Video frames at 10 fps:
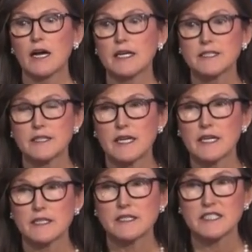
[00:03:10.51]

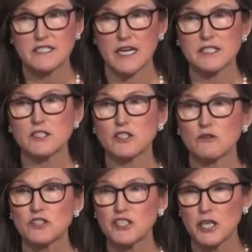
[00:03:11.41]
it designed its
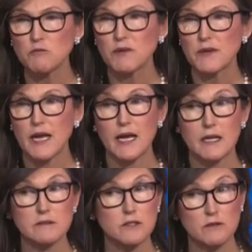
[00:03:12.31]
own chip,
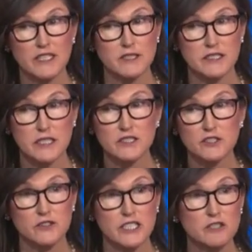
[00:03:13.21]
and the rest is
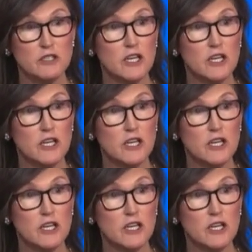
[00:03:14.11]
history.